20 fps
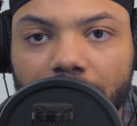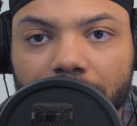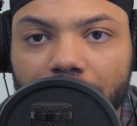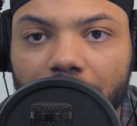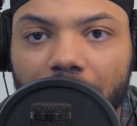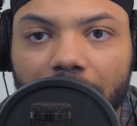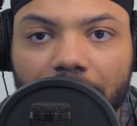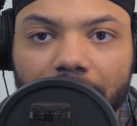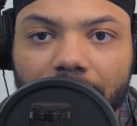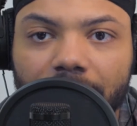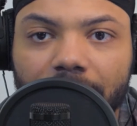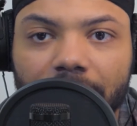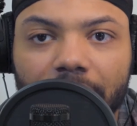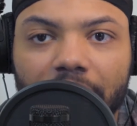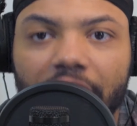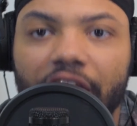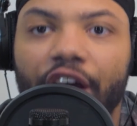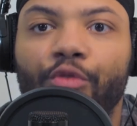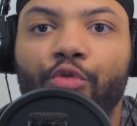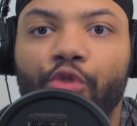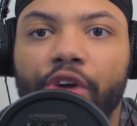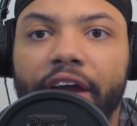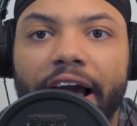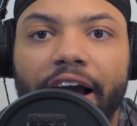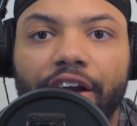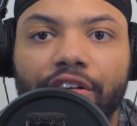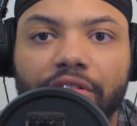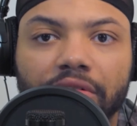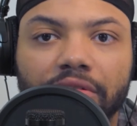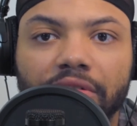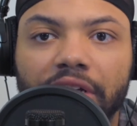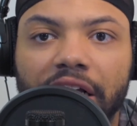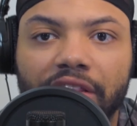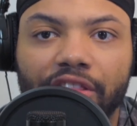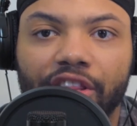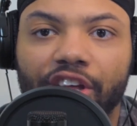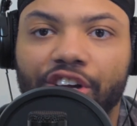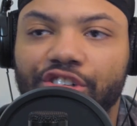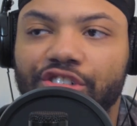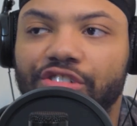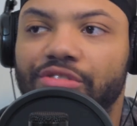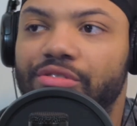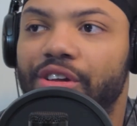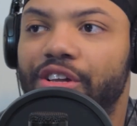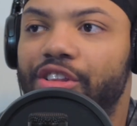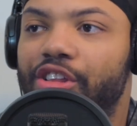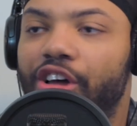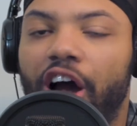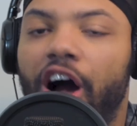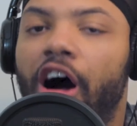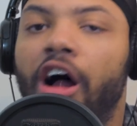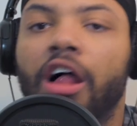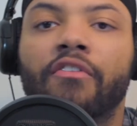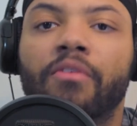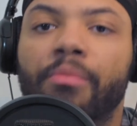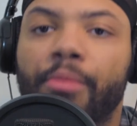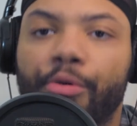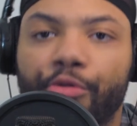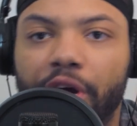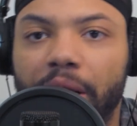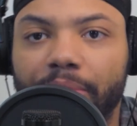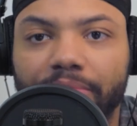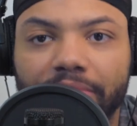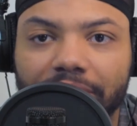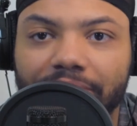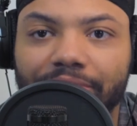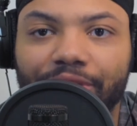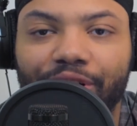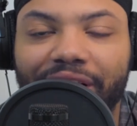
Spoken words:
Like every actor, all of them are ripped.